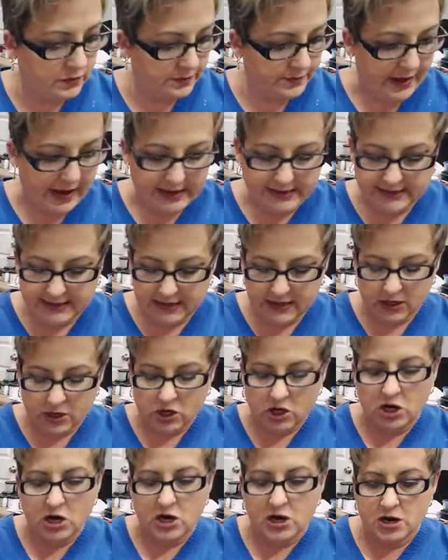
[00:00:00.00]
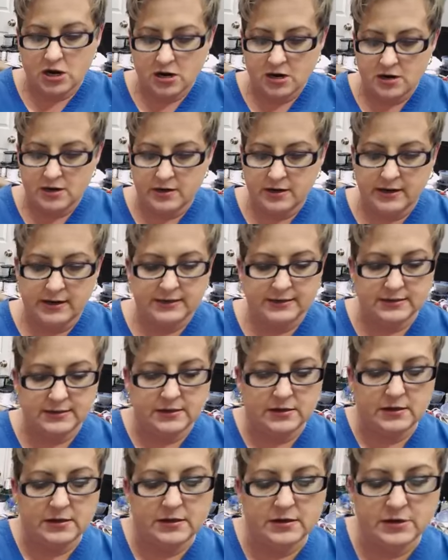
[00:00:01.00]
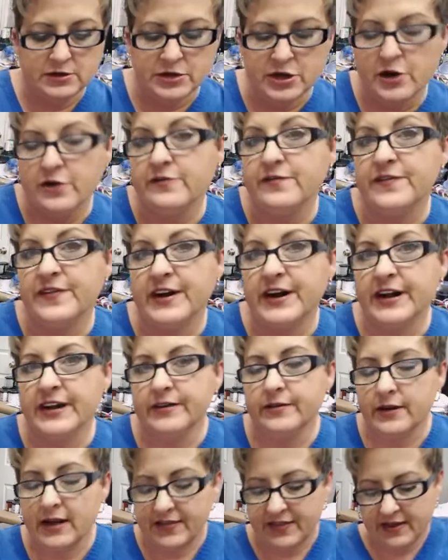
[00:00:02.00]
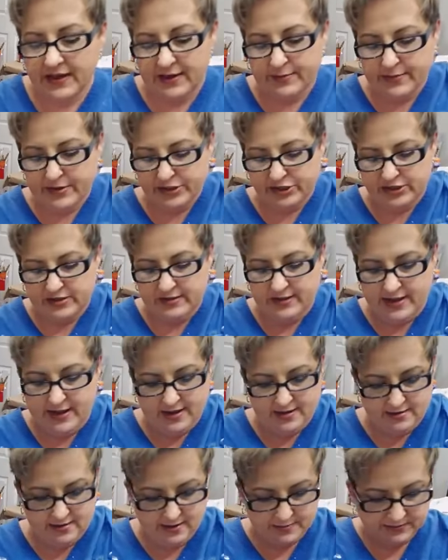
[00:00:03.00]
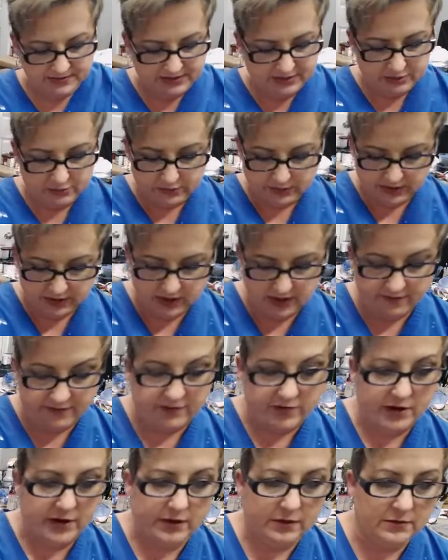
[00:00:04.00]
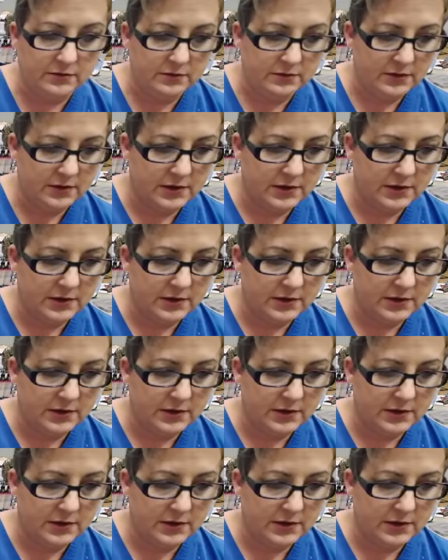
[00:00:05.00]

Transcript: Painting a car is no fun. I think I mentioned that. I'm still recovering.